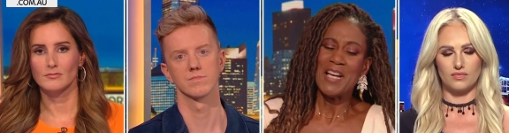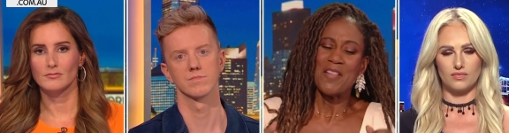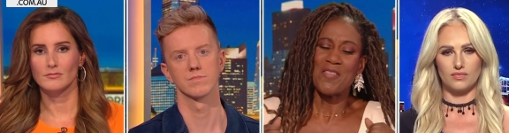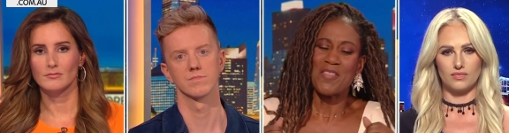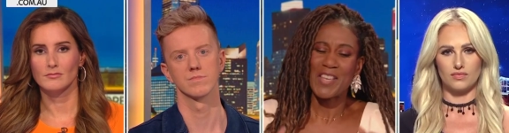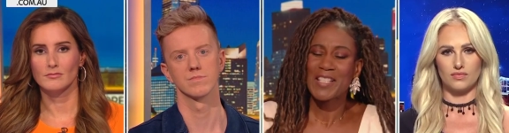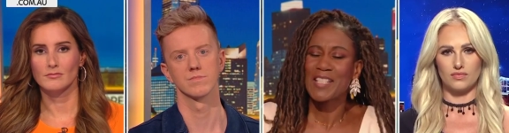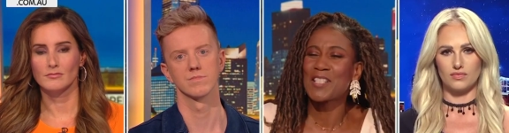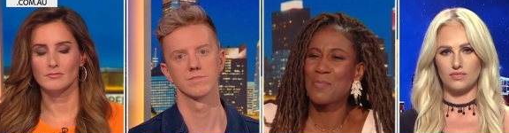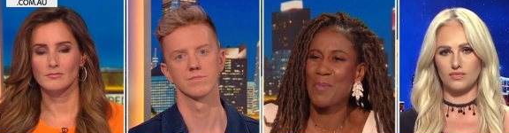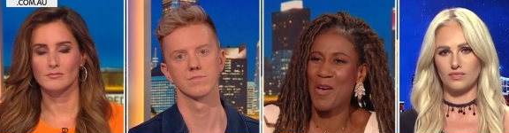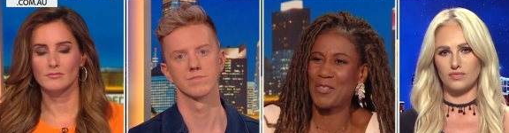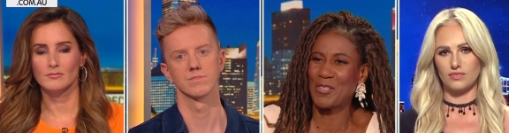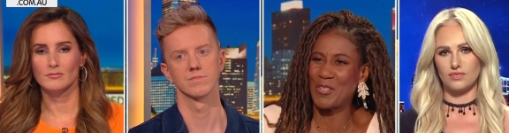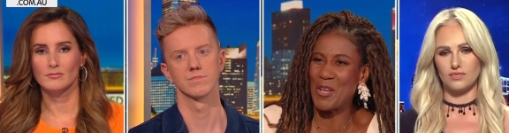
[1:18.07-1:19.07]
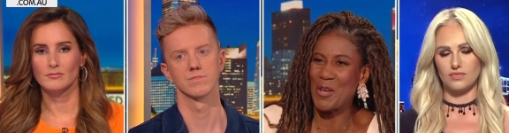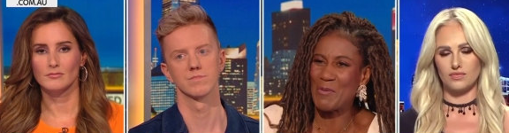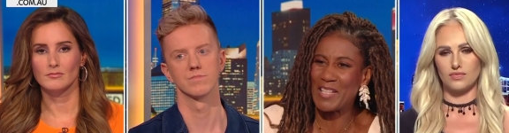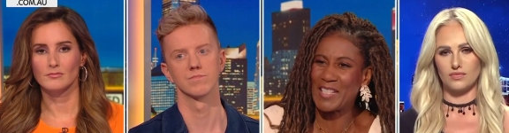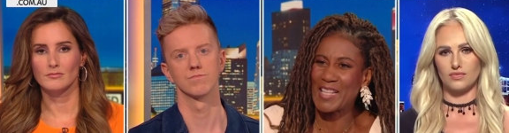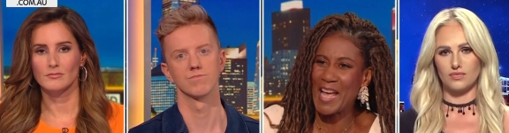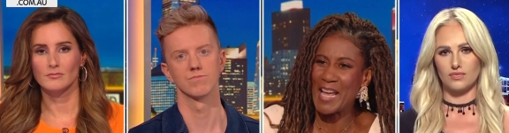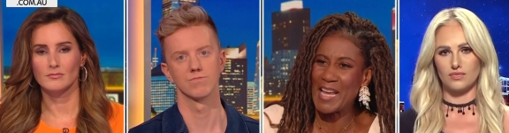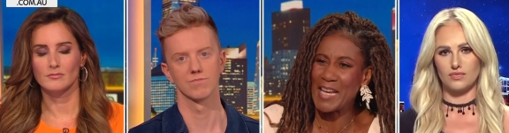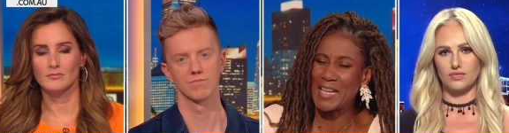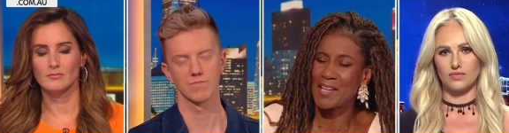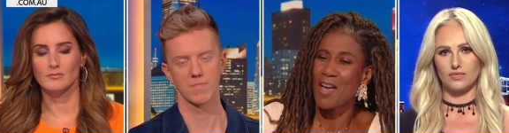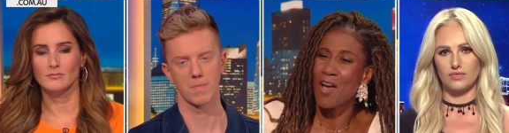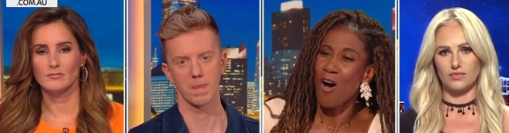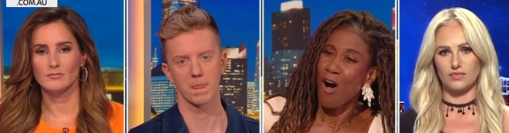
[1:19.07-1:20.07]
Speaker 1: This is a person who is saying,
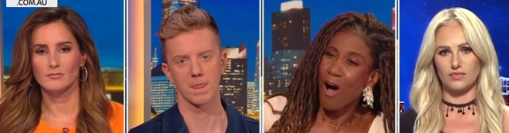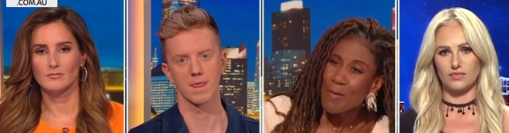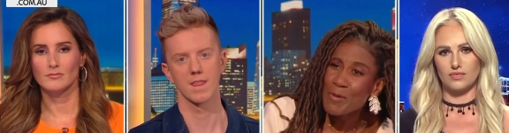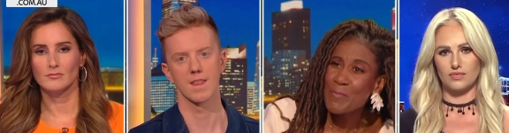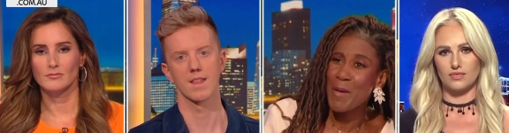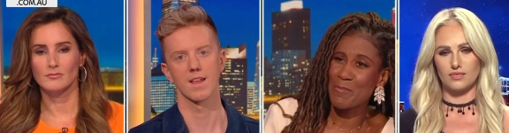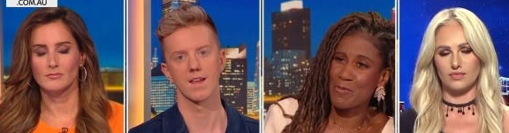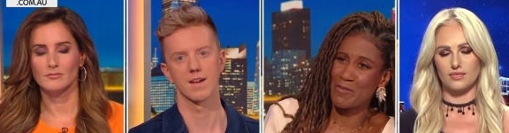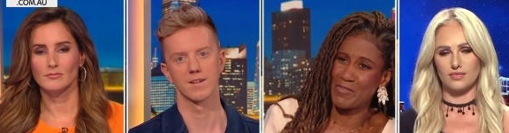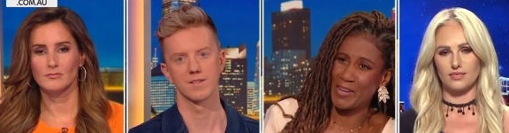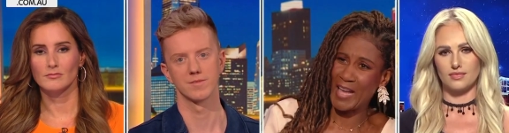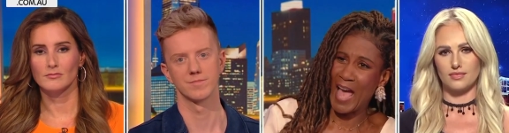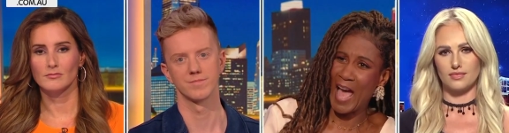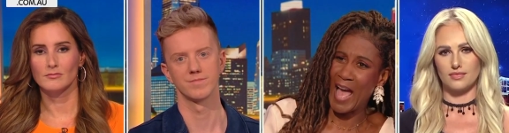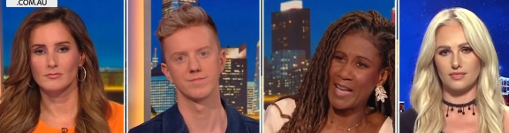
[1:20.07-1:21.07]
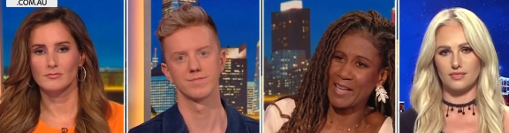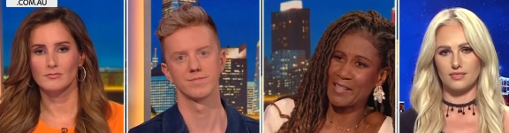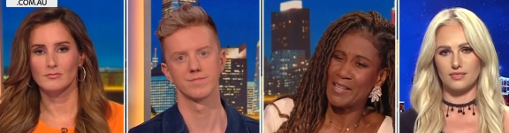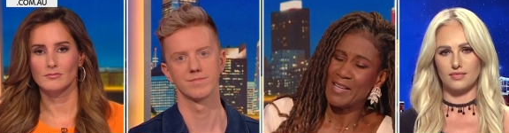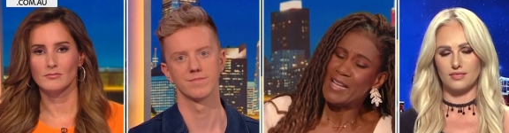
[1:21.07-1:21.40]
I'm a member of a gang,